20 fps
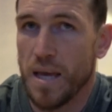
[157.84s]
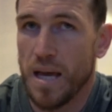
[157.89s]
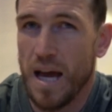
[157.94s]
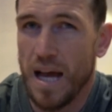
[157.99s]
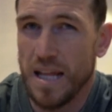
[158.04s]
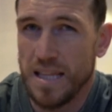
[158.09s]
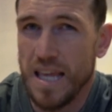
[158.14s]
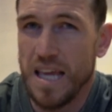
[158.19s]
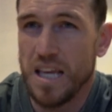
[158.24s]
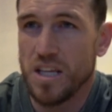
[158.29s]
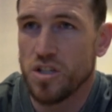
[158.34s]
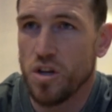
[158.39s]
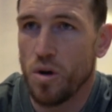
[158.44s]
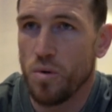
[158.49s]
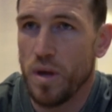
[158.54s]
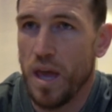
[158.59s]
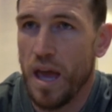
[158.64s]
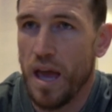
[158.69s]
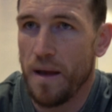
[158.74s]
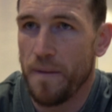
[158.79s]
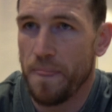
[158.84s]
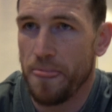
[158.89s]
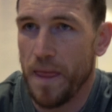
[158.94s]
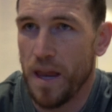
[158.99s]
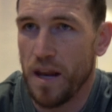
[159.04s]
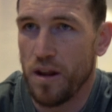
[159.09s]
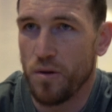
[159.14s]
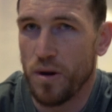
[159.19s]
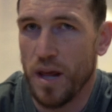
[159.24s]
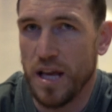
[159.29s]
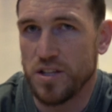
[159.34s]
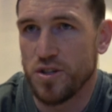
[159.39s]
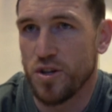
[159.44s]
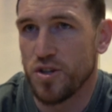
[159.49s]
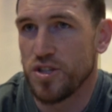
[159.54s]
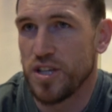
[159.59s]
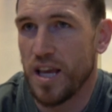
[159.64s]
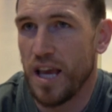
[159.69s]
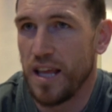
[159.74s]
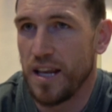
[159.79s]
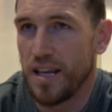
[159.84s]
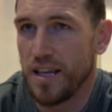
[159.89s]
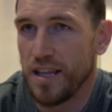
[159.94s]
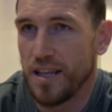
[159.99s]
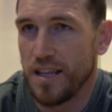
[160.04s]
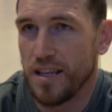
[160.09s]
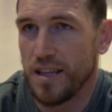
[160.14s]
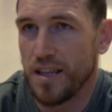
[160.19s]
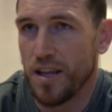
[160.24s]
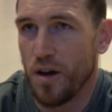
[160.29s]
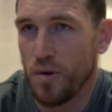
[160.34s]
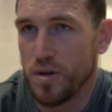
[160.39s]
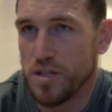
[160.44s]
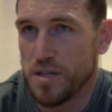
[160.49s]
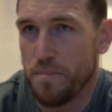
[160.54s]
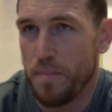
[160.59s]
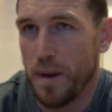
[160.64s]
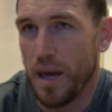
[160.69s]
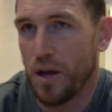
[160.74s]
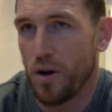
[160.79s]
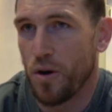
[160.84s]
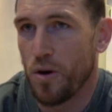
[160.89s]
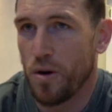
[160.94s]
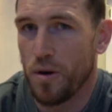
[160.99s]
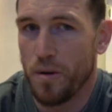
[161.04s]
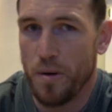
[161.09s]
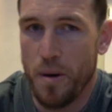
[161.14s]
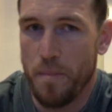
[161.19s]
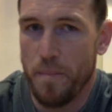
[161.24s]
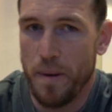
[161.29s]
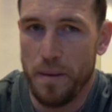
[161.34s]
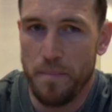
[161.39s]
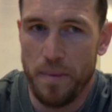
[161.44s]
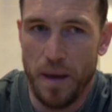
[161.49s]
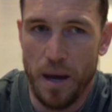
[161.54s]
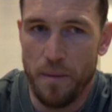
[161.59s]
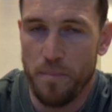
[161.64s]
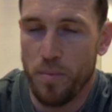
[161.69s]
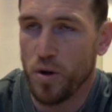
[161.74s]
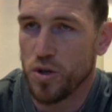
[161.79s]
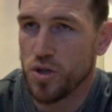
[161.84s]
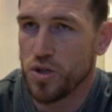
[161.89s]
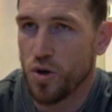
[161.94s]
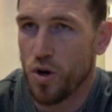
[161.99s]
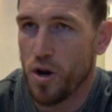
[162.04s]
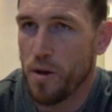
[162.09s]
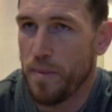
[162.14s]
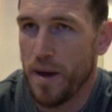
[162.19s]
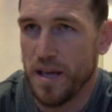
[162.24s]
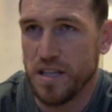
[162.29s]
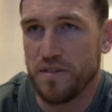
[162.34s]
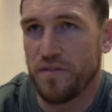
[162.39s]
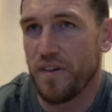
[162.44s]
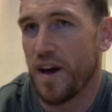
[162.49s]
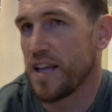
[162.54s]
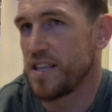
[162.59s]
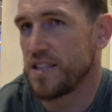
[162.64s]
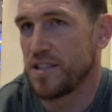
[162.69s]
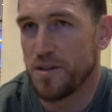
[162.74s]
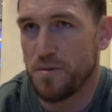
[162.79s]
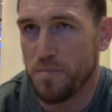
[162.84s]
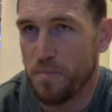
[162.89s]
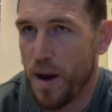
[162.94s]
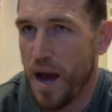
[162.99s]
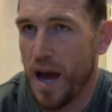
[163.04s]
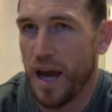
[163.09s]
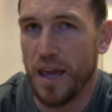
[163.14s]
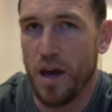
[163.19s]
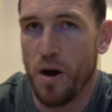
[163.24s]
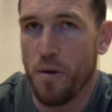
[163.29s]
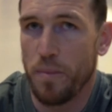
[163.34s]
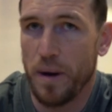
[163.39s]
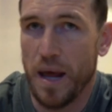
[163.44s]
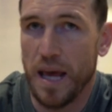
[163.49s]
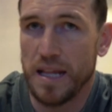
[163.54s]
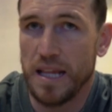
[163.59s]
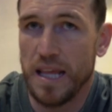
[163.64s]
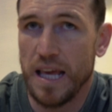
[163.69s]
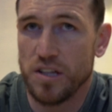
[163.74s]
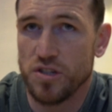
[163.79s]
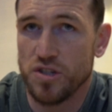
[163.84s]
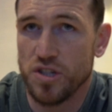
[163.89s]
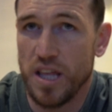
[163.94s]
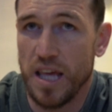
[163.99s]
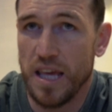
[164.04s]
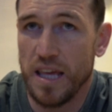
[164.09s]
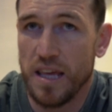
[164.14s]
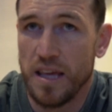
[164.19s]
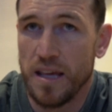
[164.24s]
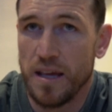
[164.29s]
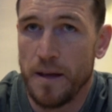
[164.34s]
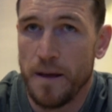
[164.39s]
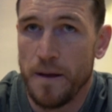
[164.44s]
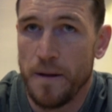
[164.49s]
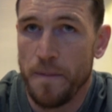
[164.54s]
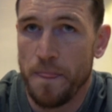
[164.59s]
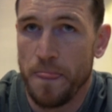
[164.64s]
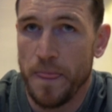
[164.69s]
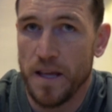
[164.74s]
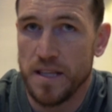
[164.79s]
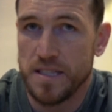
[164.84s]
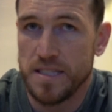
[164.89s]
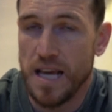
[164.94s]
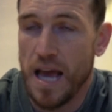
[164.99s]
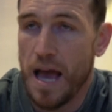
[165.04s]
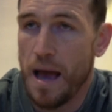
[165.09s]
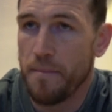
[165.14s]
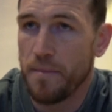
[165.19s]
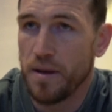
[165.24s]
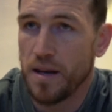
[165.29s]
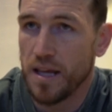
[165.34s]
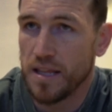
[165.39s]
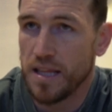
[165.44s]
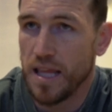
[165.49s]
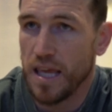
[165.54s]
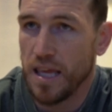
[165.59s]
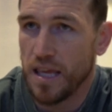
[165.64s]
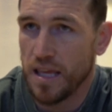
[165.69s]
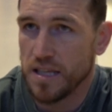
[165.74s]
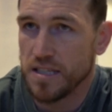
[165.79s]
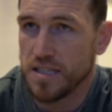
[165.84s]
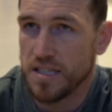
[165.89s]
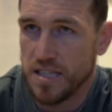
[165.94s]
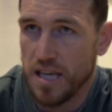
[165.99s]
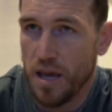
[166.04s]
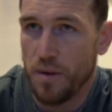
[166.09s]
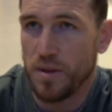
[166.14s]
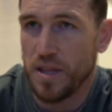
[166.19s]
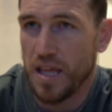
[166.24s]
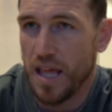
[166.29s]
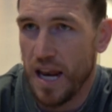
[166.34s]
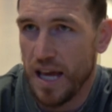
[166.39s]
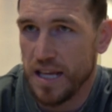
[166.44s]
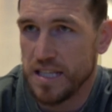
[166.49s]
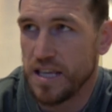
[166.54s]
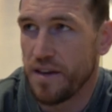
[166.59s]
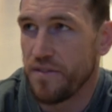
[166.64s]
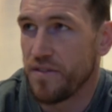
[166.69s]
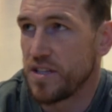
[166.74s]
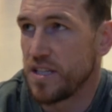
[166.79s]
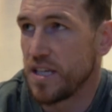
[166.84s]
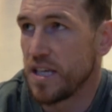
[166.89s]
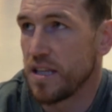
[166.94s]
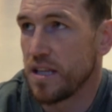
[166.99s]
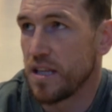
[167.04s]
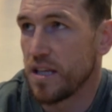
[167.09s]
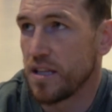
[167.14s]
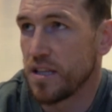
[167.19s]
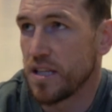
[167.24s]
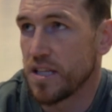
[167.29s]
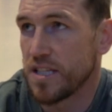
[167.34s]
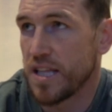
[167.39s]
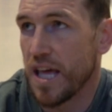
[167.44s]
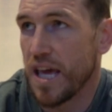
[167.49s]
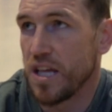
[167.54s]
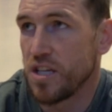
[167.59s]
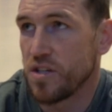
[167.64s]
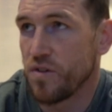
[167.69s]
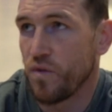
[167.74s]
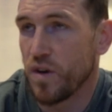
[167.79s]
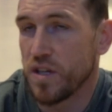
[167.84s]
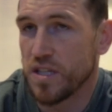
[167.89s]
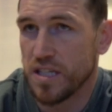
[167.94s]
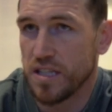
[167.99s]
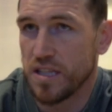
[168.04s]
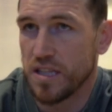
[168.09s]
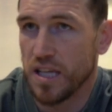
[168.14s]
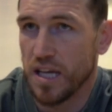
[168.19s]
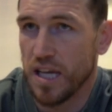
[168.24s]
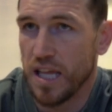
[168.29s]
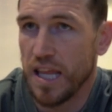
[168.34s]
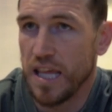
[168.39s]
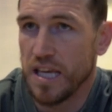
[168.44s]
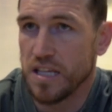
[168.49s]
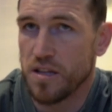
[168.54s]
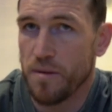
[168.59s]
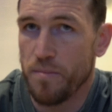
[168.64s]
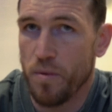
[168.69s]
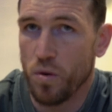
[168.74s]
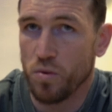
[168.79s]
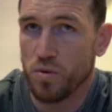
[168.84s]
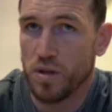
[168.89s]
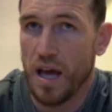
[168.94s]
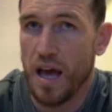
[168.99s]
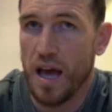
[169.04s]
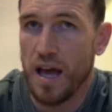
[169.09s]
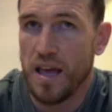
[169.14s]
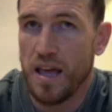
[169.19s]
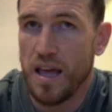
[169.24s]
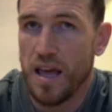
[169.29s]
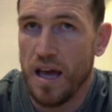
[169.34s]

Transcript: I think so, yeah. I know that's not saying, you know, he's a bigger or a bit bigger puncher or a better fighter than Pacquiao, Bradley. I just think timing, I think, as I say, with the inactivity and the stage of which the careers they're both at,